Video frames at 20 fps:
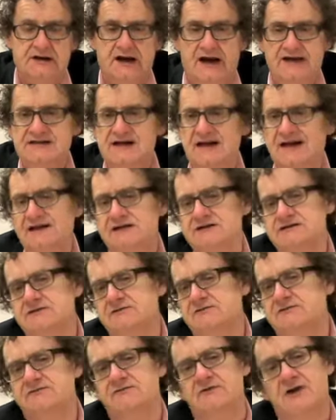As leaders
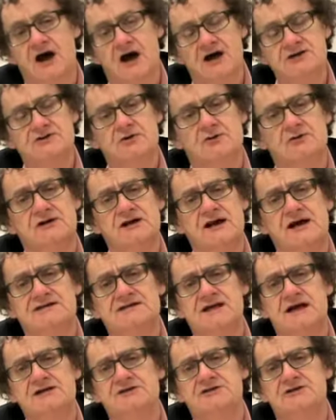of large
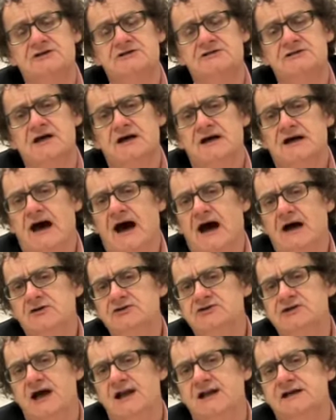organizations, our
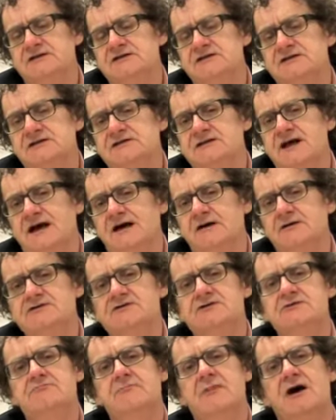challenge is how
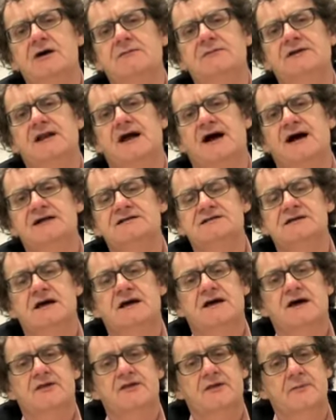to mobilize
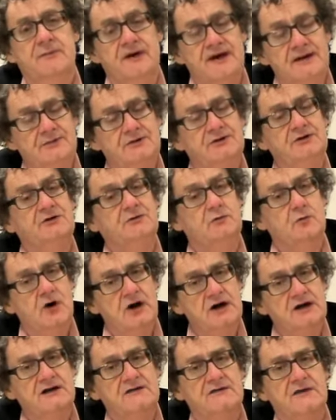the people who
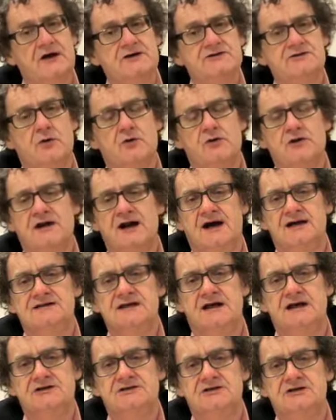work in those
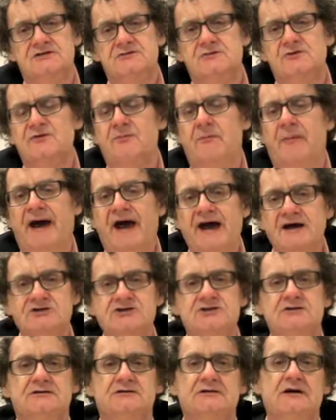organizations with
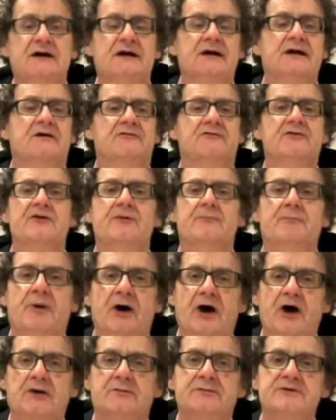passion for the
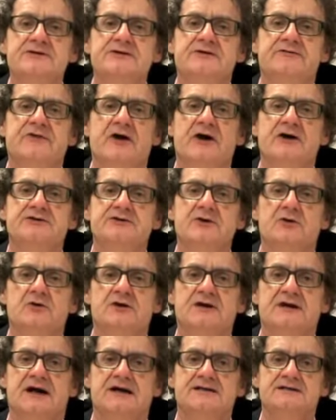purpose of those
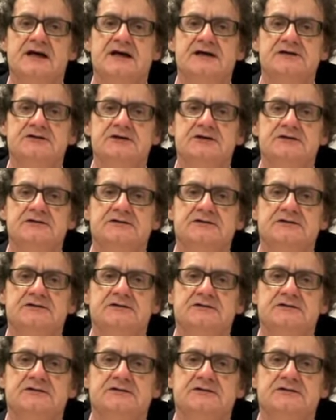organizations.